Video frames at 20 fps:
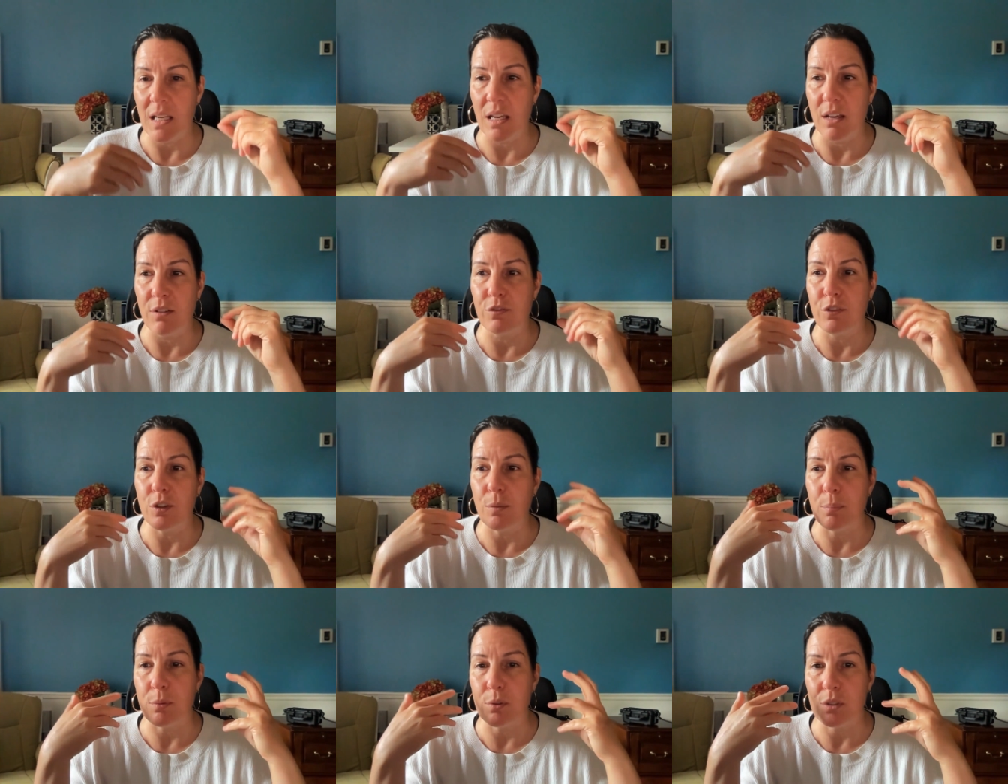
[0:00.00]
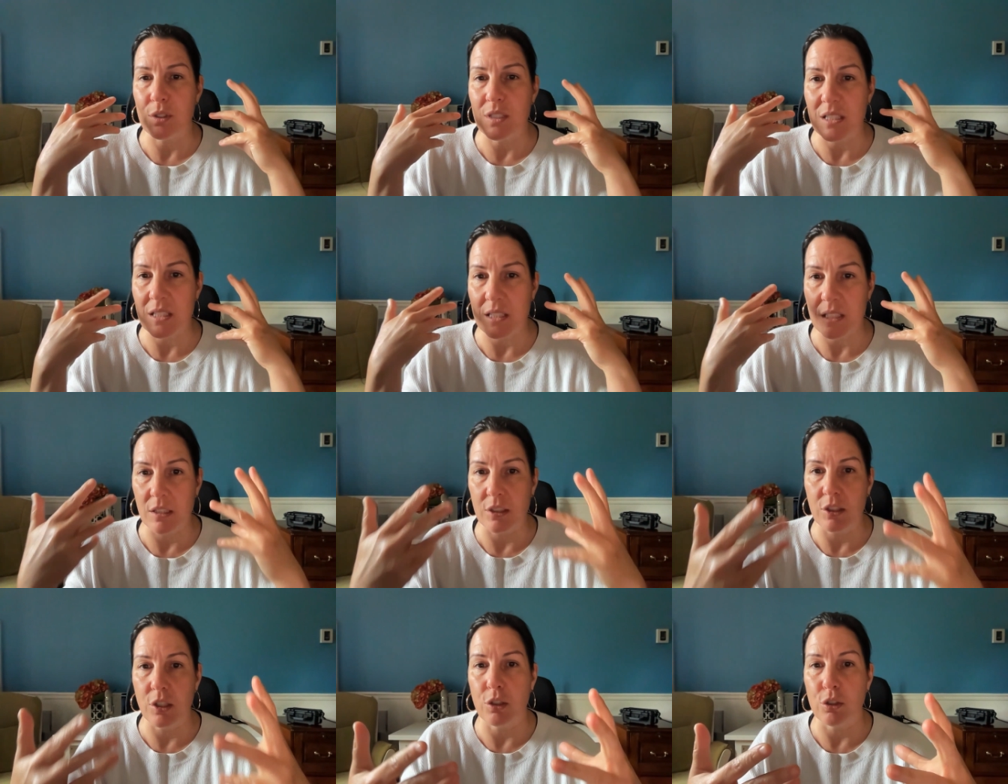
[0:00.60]
If the person
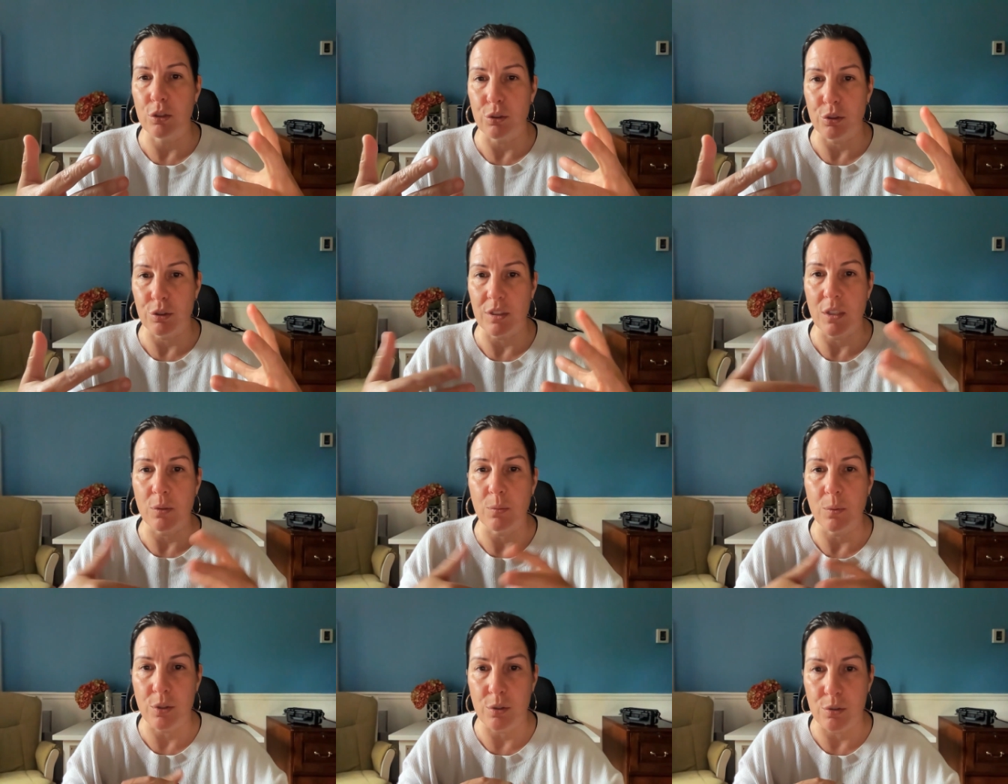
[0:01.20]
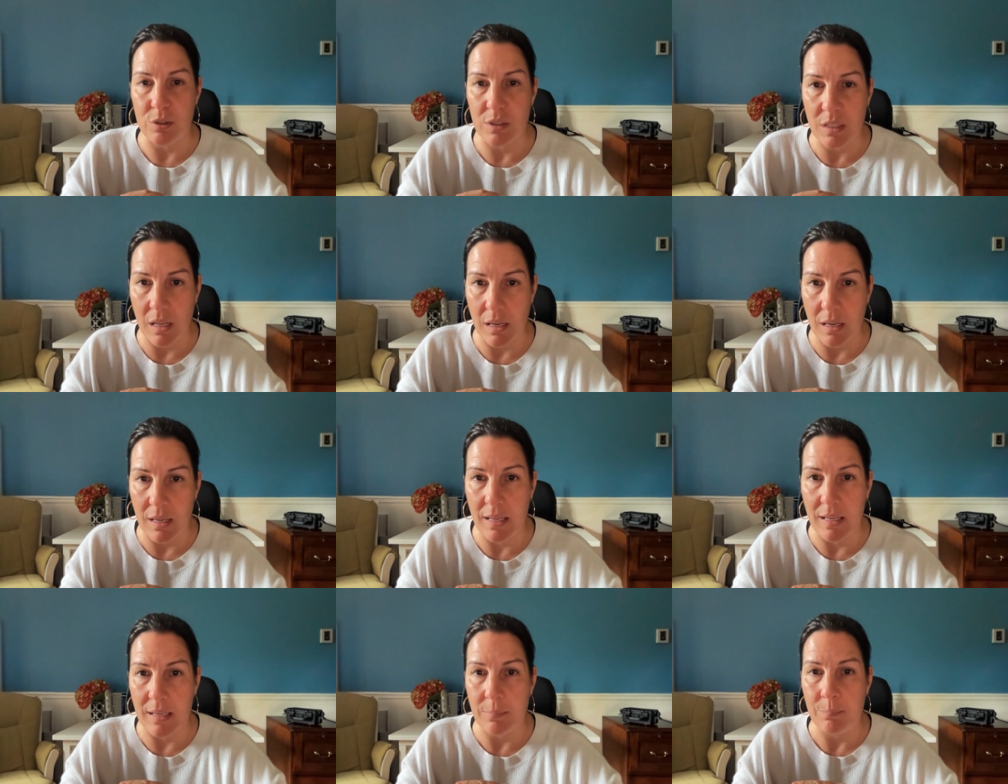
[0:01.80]
still don't understand what you're
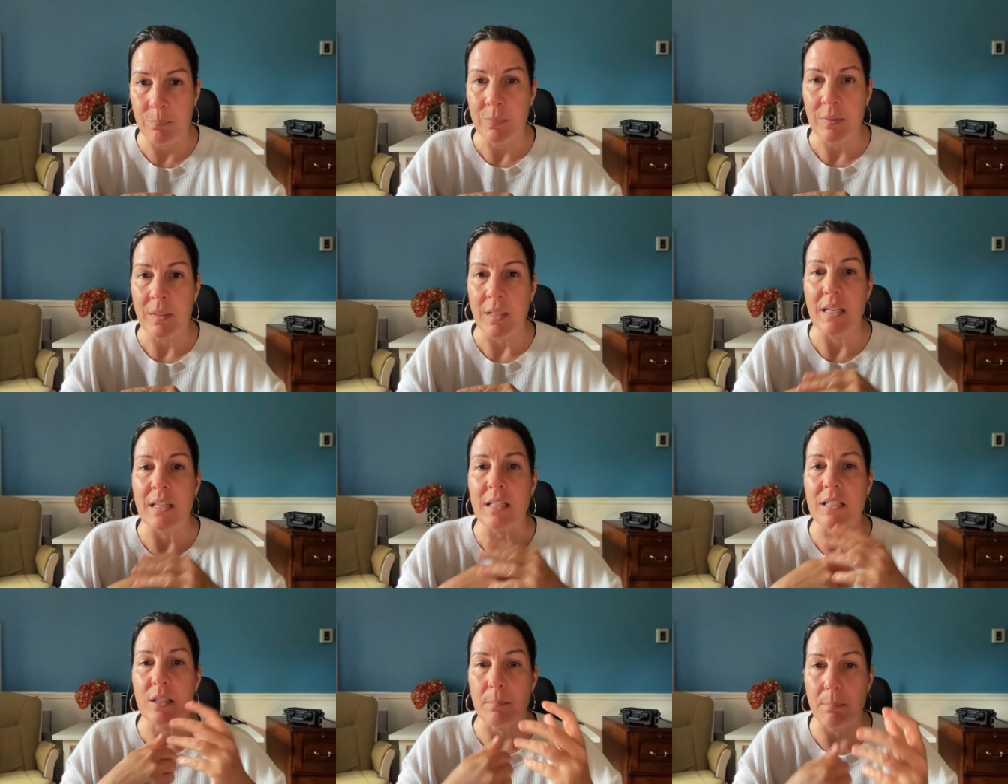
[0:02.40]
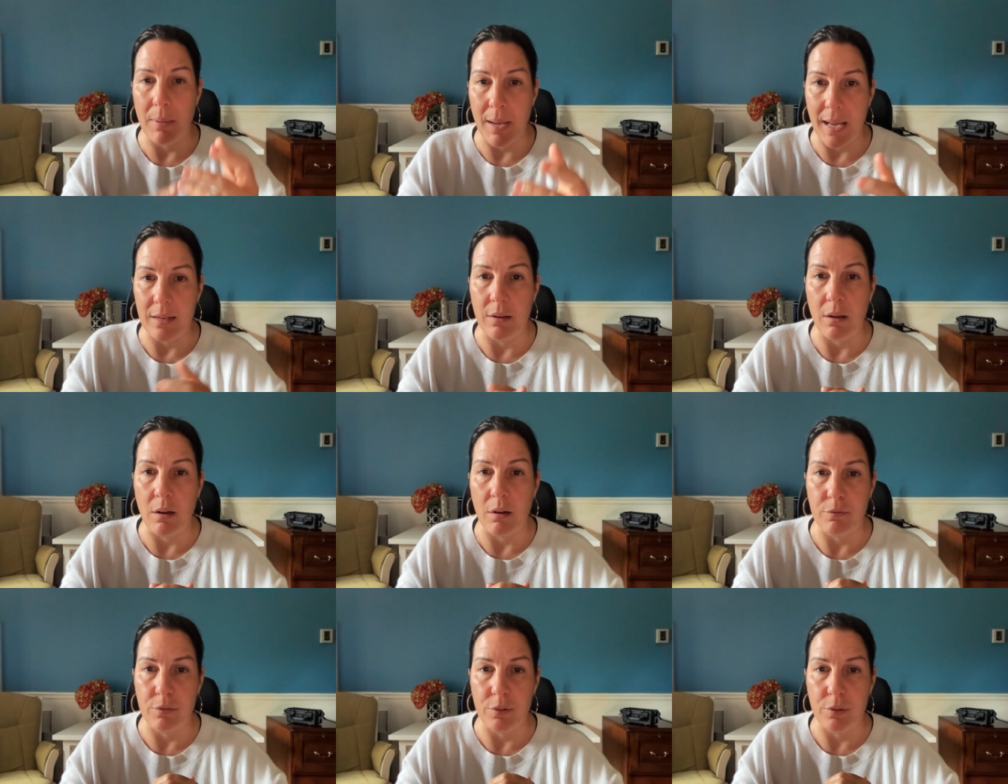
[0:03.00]
selling, it's a bad
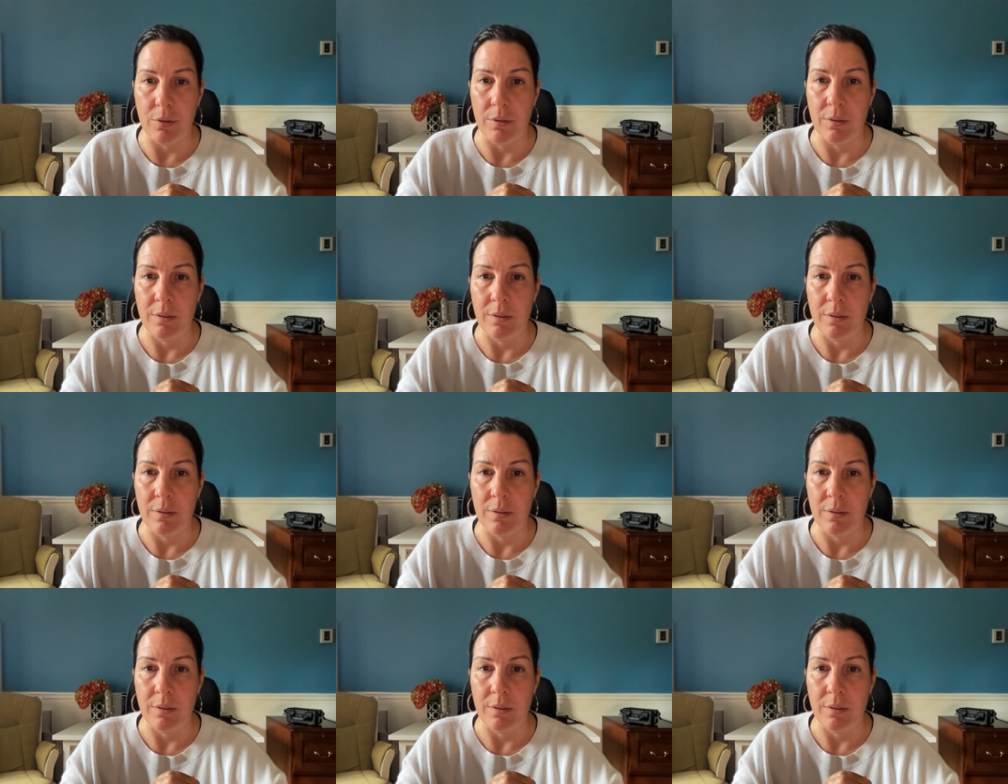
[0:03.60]
offer.